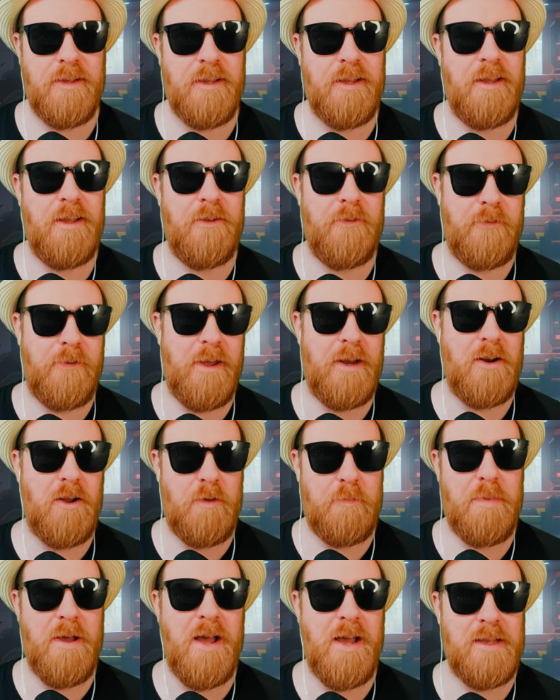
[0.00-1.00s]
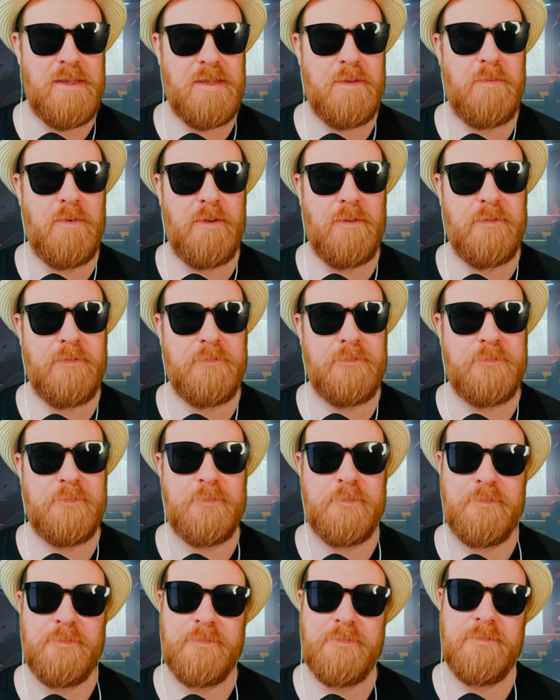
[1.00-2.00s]
If at all possible.
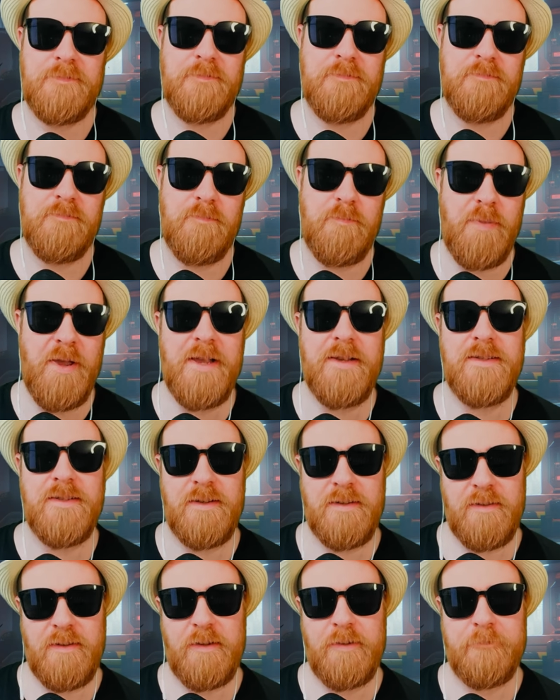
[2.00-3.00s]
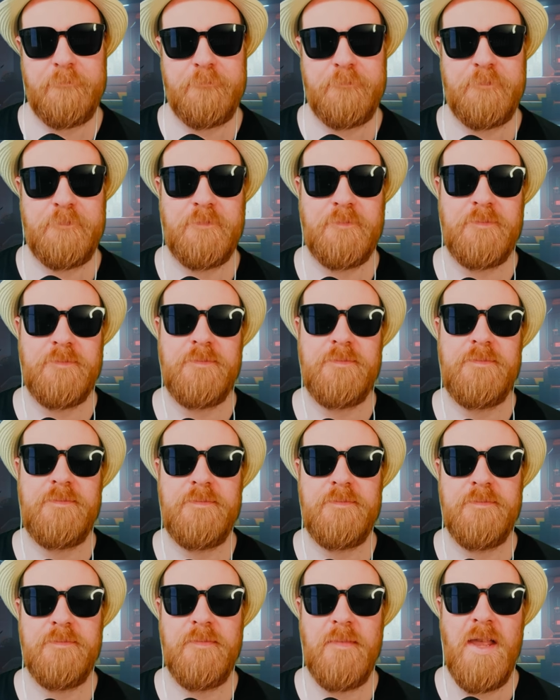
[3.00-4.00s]
Basically.
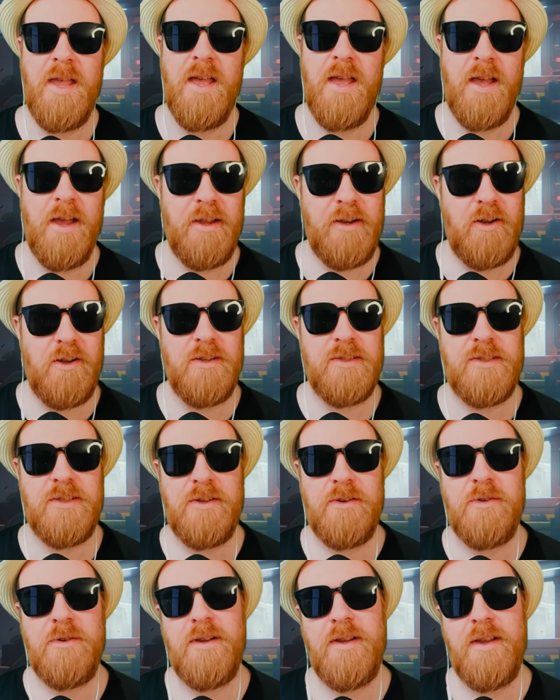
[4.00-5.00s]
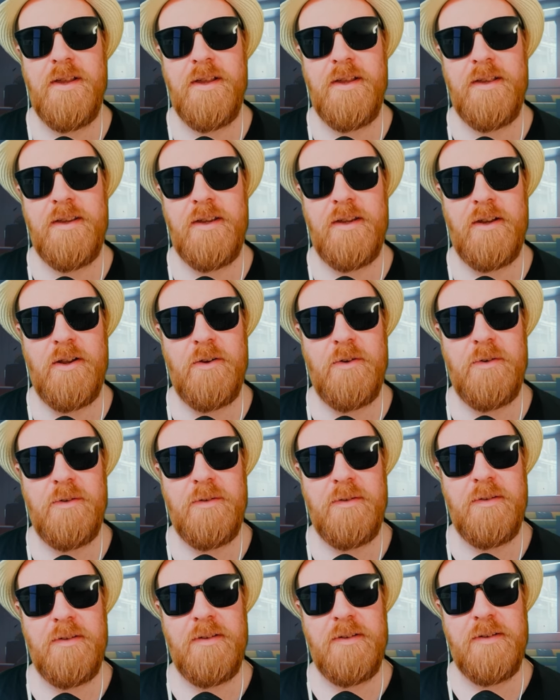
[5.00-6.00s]
And also, you know,
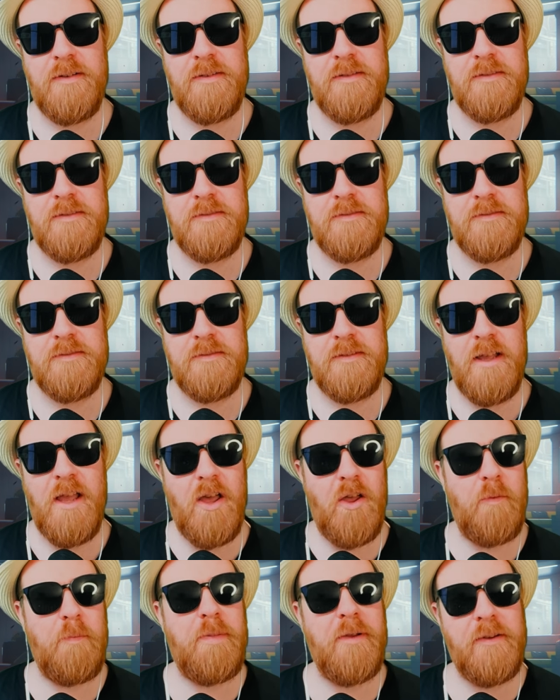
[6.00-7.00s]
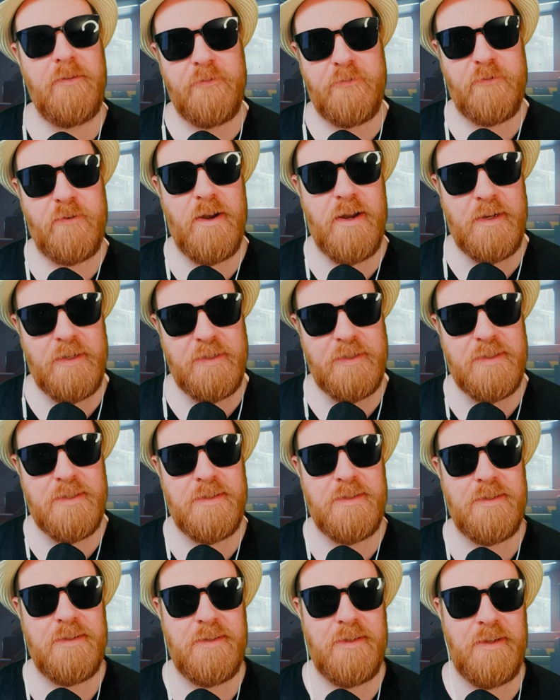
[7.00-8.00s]
helping
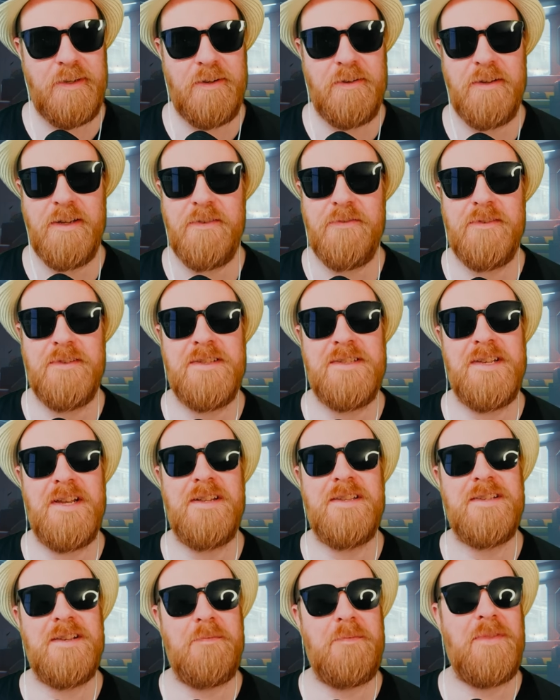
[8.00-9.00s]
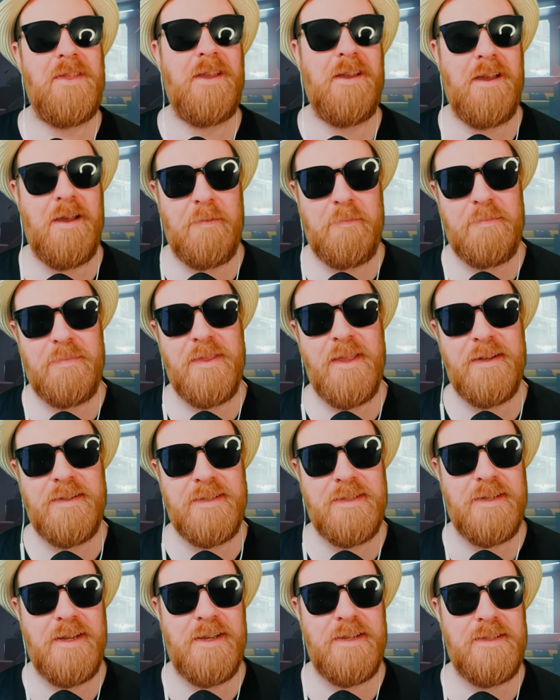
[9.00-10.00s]
friends, you know, even set something up. That's
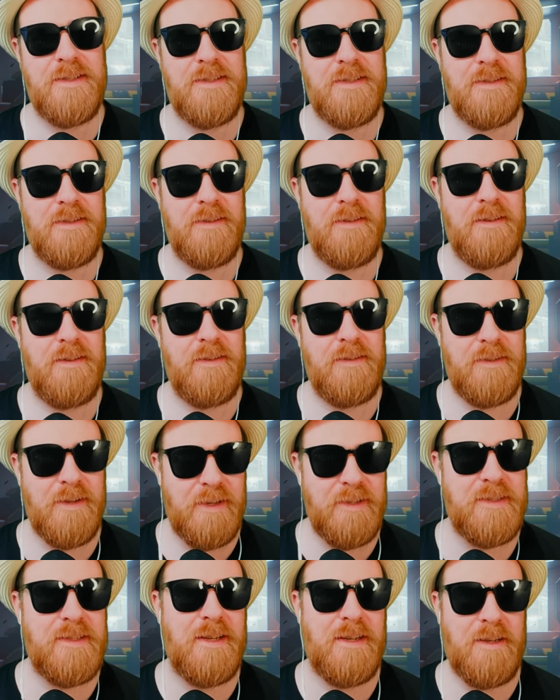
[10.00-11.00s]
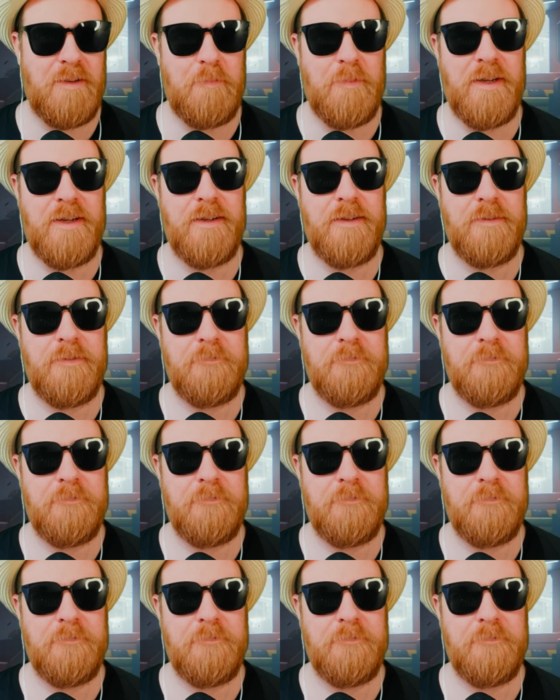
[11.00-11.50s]
a nice, nice sentiment.